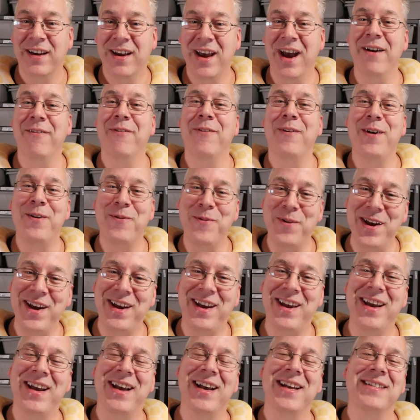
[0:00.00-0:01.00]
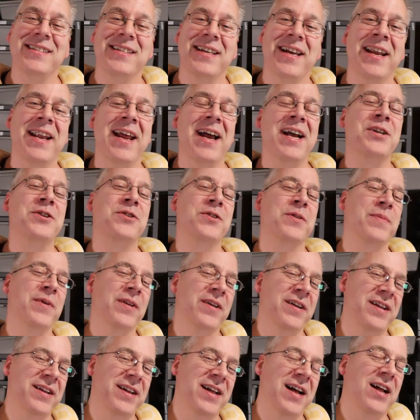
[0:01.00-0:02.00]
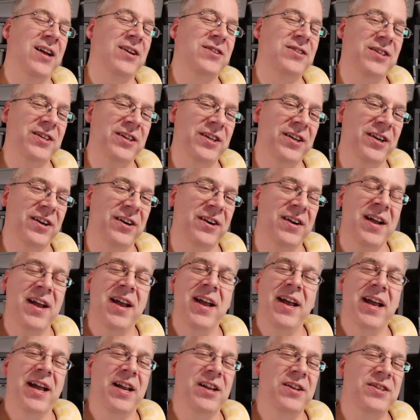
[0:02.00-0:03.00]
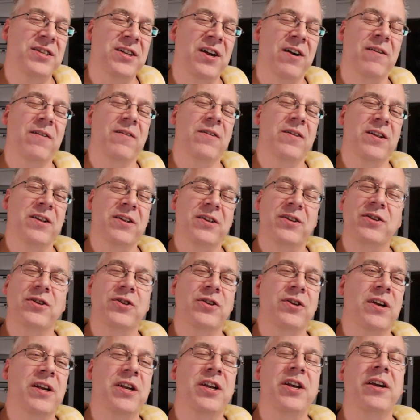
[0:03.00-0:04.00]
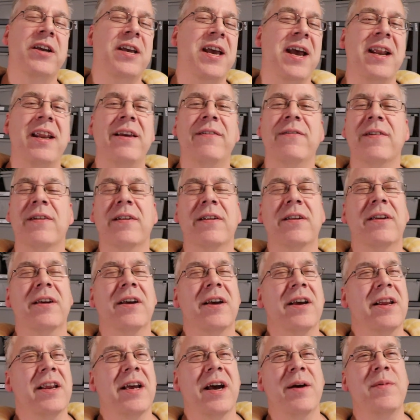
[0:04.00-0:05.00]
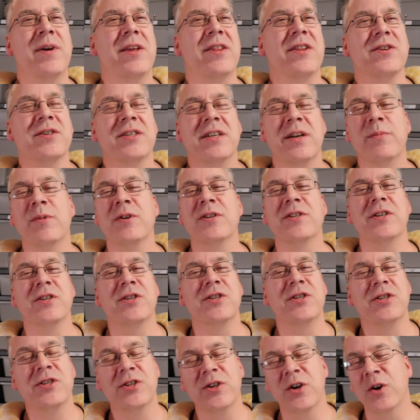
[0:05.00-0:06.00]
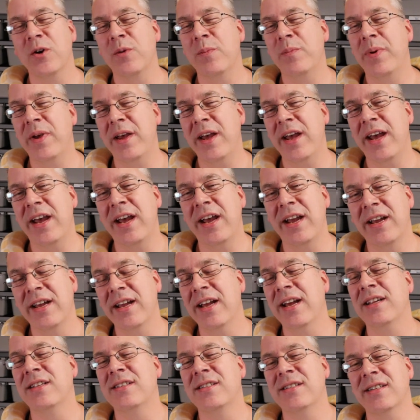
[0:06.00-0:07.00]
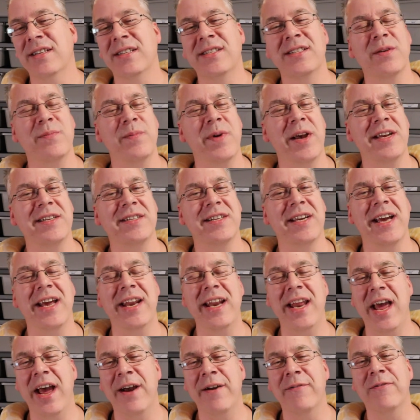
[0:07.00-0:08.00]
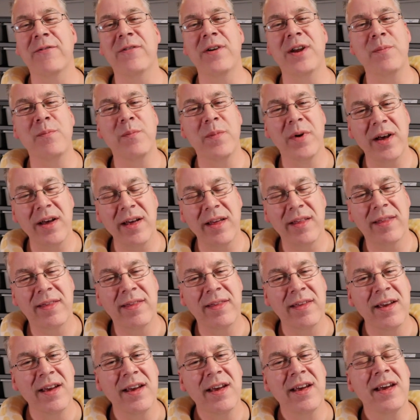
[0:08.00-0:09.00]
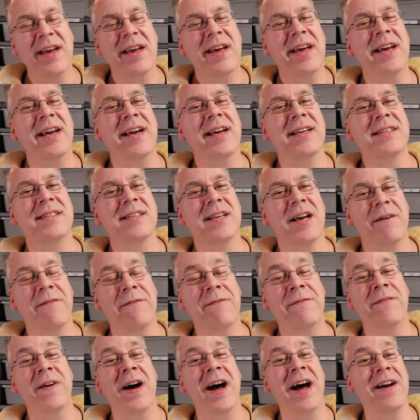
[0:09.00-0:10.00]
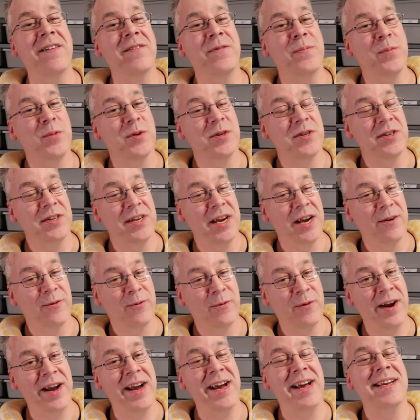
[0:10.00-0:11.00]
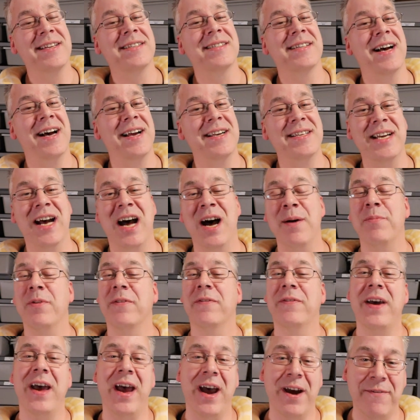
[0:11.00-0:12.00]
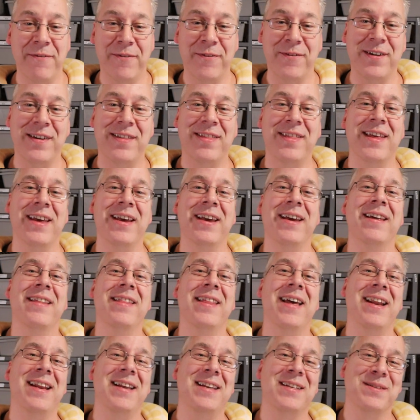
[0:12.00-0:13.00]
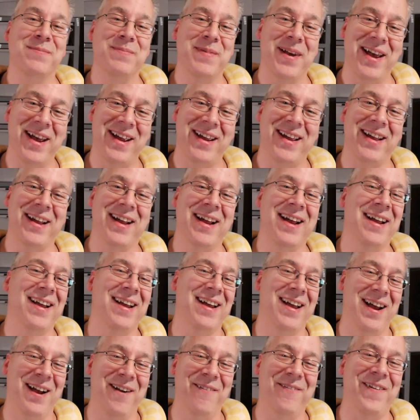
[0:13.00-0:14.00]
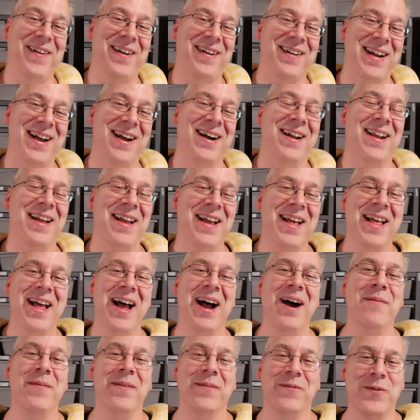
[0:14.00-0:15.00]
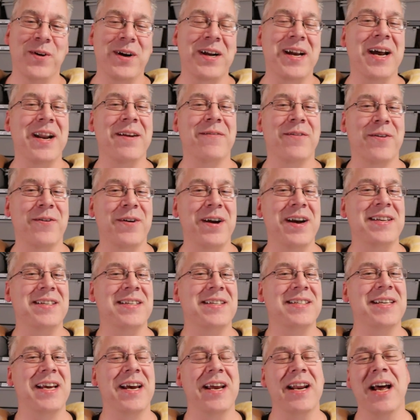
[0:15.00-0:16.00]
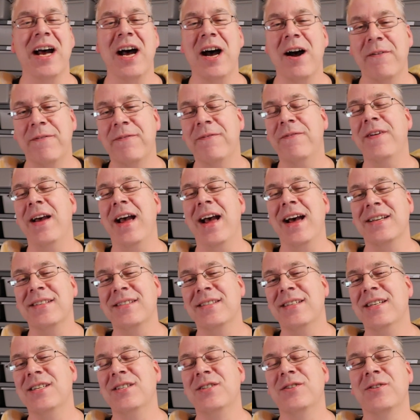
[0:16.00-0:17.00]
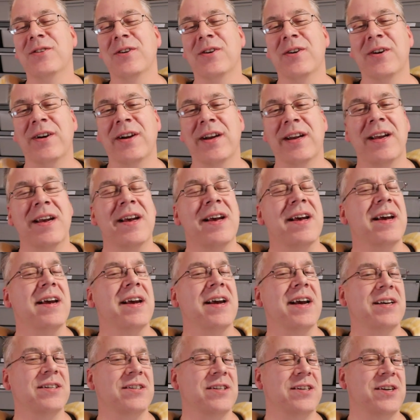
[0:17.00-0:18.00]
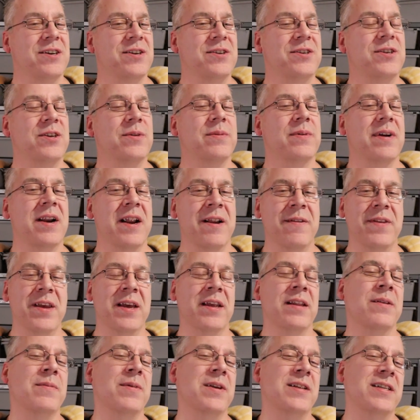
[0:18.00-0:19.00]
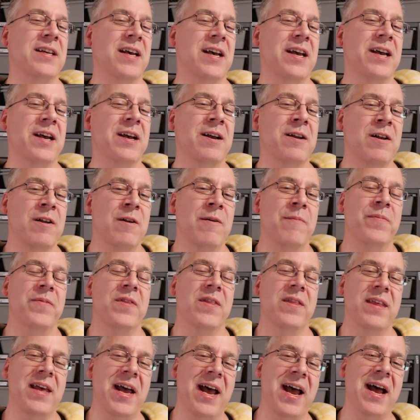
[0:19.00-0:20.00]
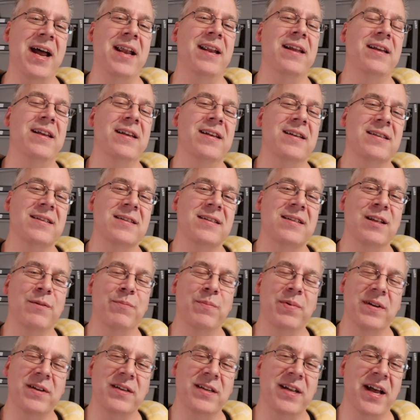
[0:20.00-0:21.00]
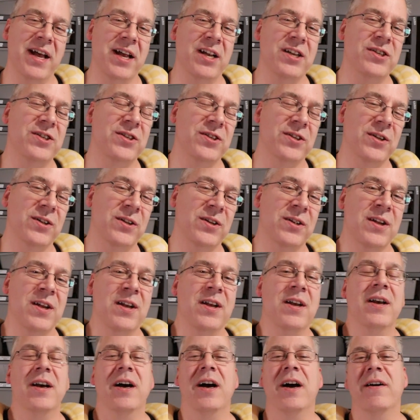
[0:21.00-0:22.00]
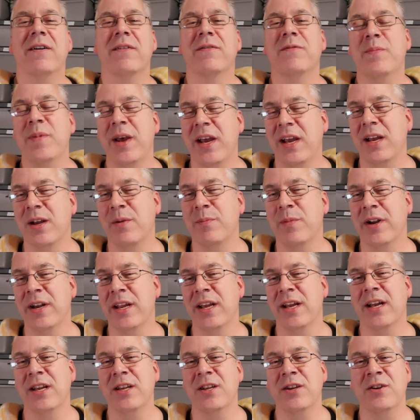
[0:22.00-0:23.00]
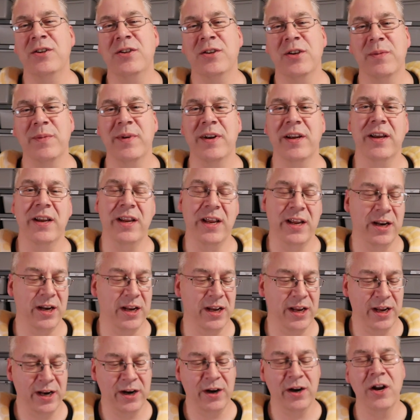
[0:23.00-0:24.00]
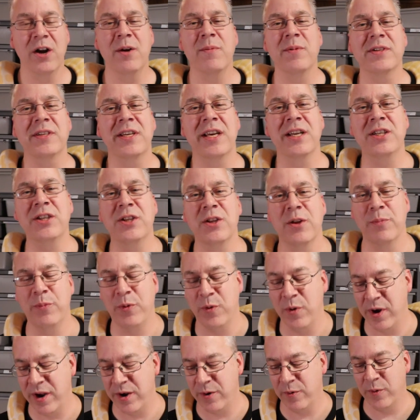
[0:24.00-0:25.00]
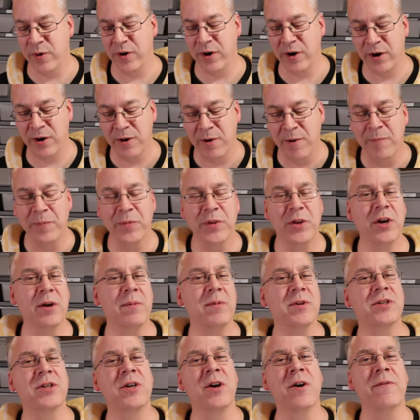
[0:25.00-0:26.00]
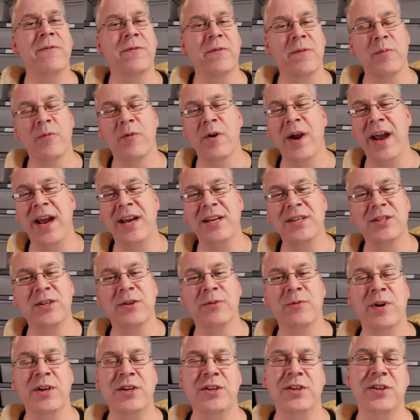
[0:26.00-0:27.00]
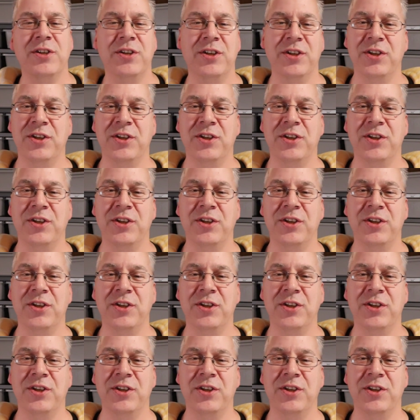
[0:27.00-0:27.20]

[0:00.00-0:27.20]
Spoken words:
Every week he gets an extra $1 million a year. And you start, you can't even, I mean, those numbers are so big, it's amazing. And every month he gets a 5% raise on top of everything that he's making. I figured out what kind of a raise he's getting, how fast he's growing as a YouTuber. And let me tell you, that is the potential of making money on YouTube. And it almost gets to the point where you almost go from rags to riches.